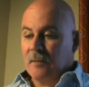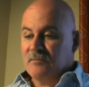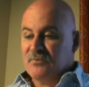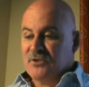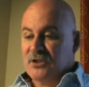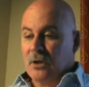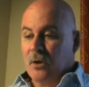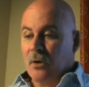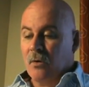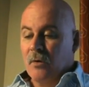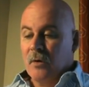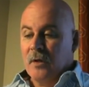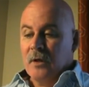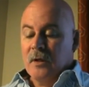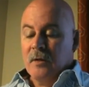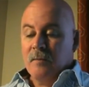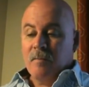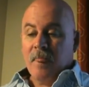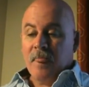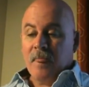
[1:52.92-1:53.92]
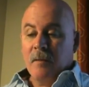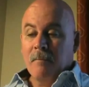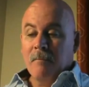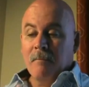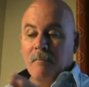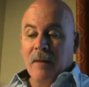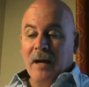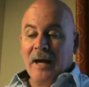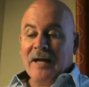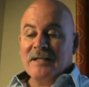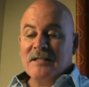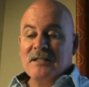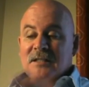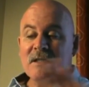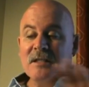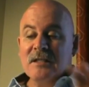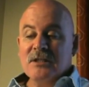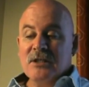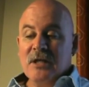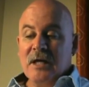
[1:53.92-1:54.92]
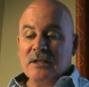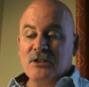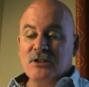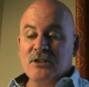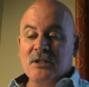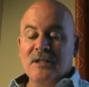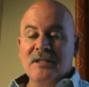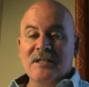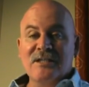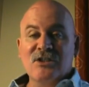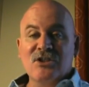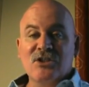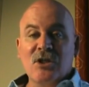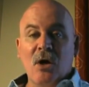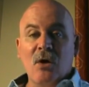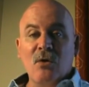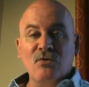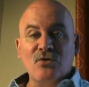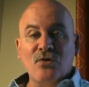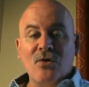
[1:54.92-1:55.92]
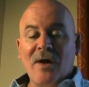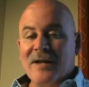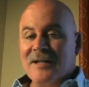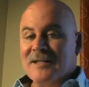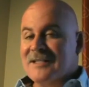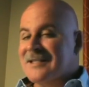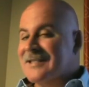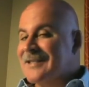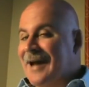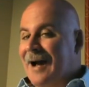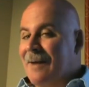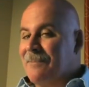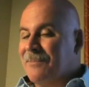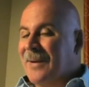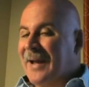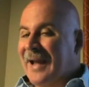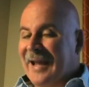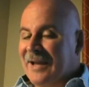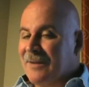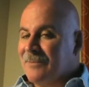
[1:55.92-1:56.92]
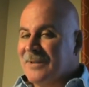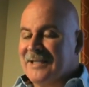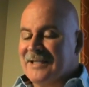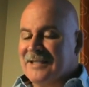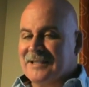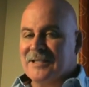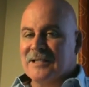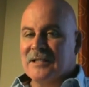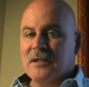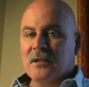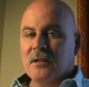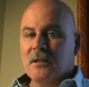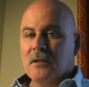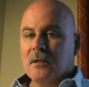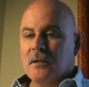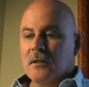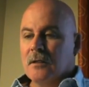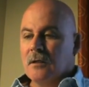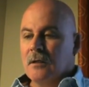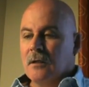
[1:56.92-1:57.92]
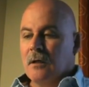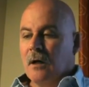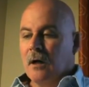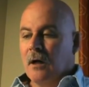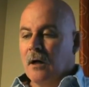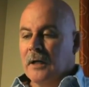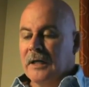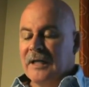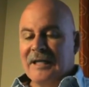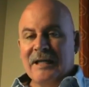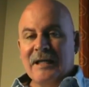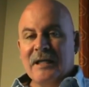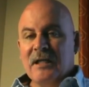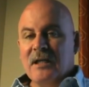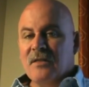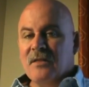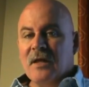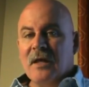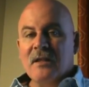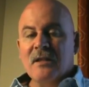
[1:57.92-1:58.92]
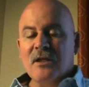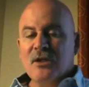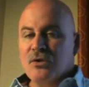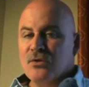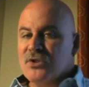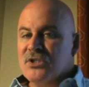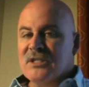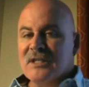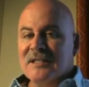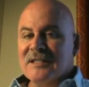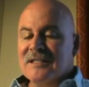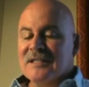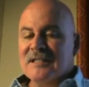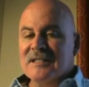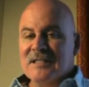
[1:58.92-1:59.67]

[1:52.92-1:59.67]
So my suggestion is don't try to stop payment on anything that you sent to